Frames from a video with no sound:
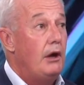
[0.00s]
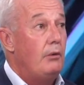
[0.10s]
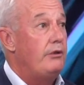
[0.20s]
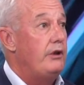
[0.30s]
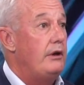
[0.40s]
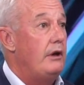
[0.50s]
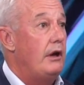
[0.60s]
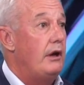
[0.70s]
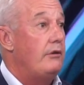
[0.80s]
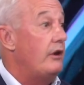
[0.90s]
Within
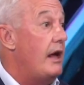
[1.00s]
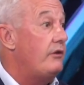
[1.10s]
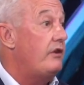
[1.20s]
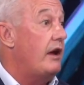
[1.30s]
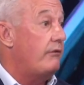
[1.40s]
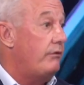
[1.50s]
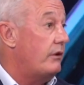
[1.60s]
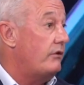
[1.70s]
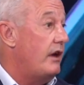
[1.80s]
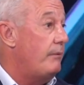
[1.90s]
the Nasdaq, for
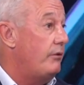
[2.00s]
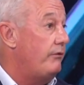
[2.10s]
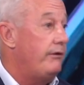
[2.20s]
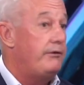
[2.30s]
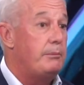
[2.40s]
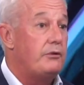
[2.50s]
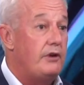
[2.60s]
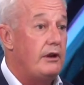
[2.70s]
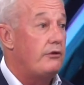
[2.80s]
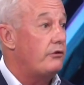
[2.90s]
example,
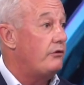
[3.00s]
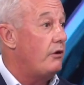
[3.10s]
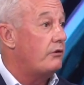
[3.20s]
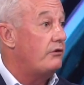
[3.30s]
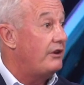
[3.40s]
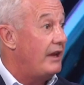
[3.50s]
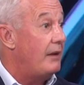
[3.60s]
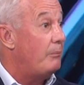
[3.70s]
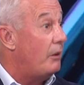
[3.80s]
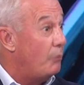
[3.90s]
50% of the stocks are
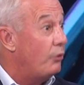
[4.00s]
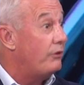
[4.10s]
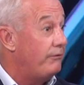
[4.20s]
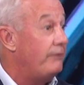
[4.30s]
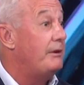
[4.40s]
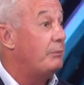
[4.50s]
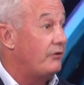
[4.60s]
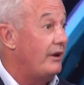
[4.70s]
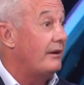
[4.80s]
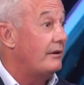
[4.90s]
down by more than
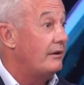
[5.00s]
50%.